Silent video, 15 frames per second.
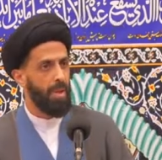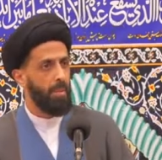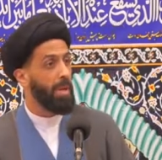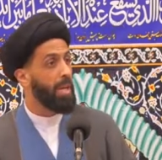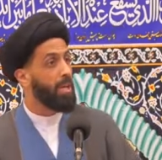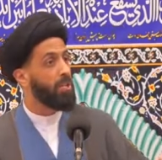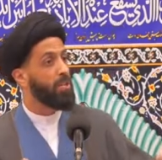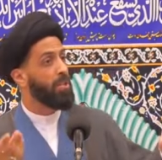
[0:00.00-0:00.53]

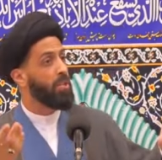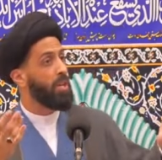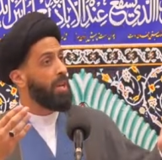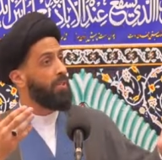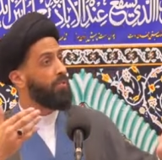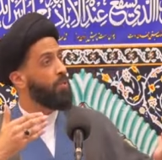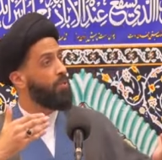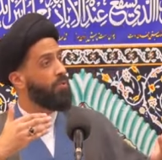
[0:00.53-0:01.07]
Because
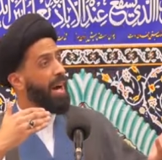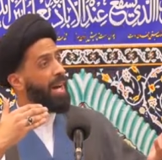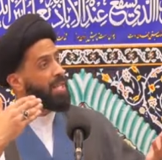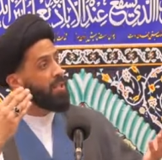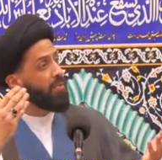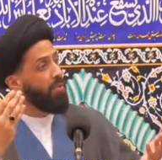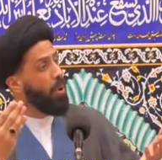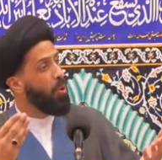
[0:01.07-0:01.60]
if you
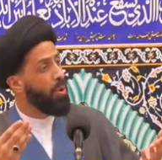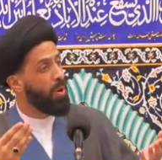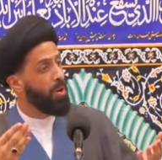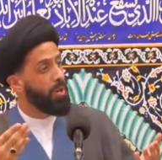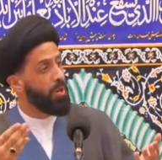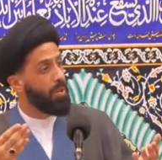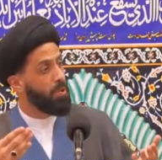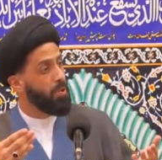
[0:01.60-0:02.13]
fast
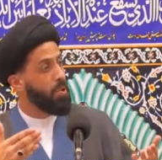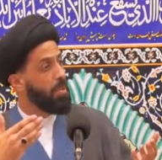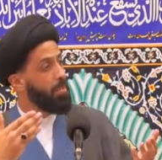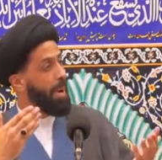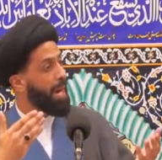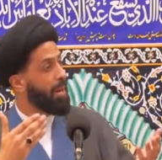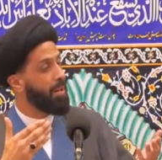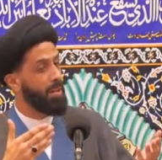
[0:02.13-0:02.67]
forward to the
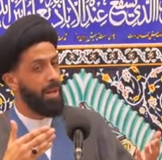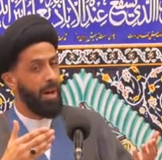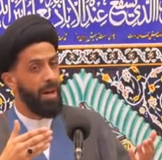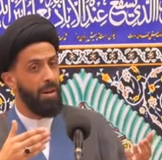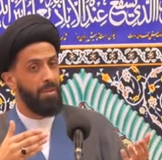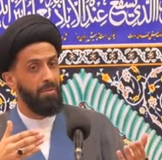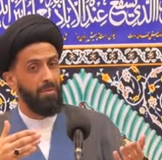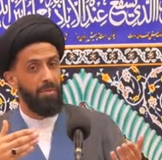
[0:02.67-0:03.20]
battle
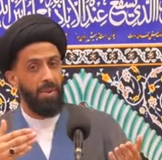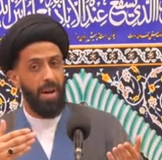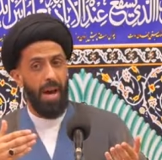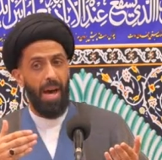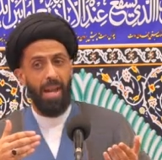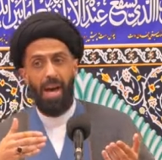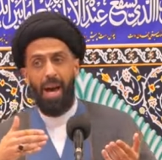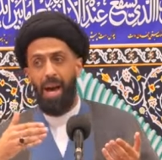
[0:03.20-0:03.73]
of
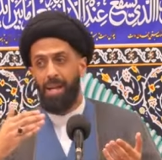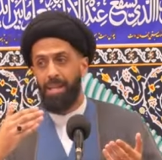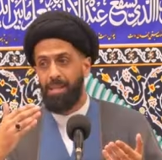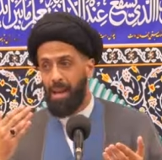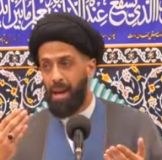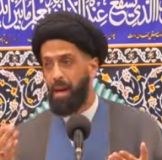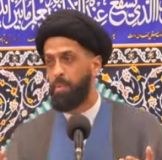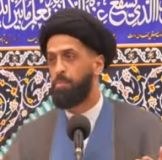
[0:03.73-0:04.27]
Al
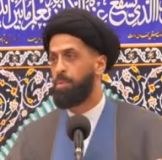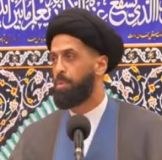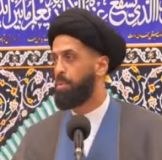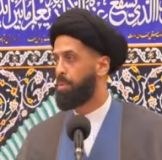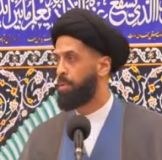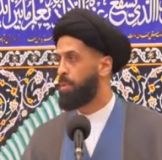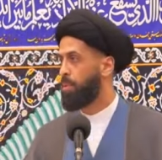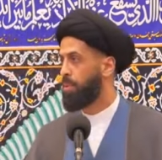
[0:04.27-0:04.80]
Ahzab,
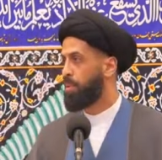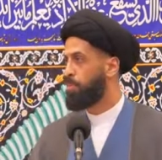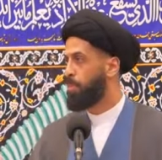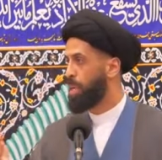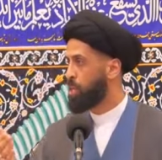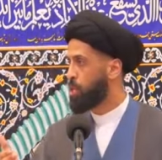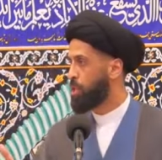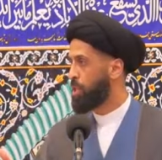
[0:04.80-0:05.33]

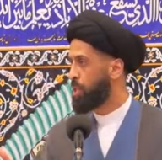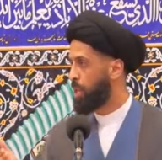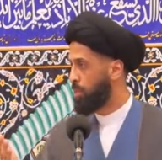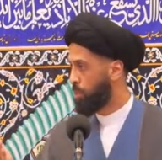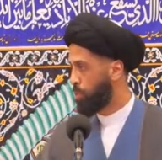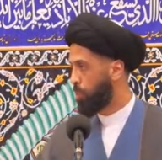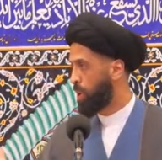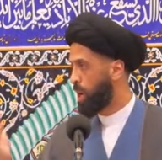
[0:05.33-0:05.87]
mentioned in
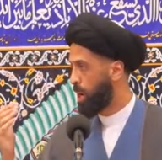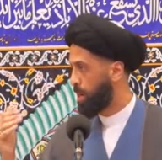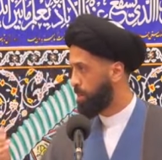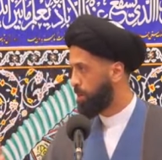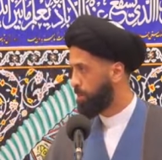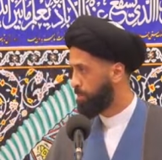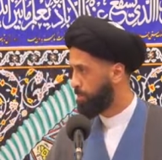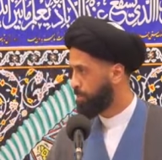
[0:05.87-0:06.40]
the
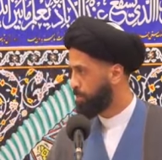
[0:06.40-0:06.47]
Quran,